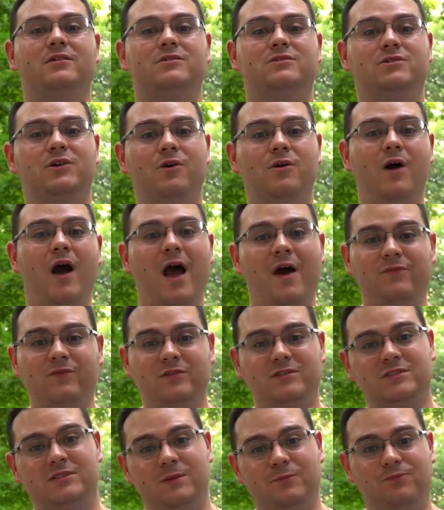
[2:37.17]
So
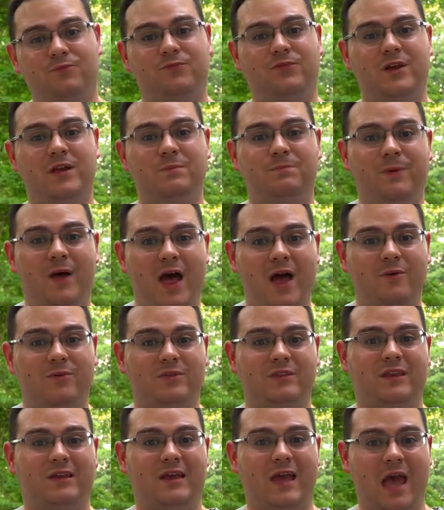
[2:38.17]
after some feedback
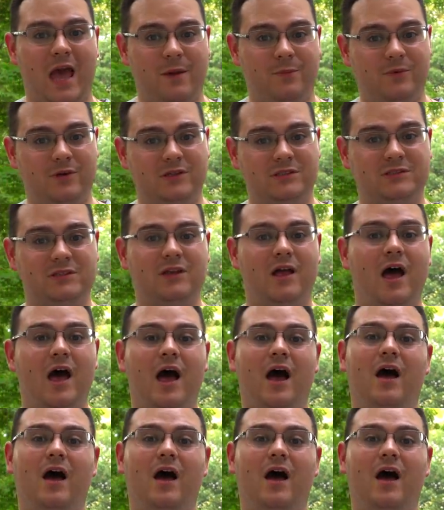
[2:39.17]
with the cameras,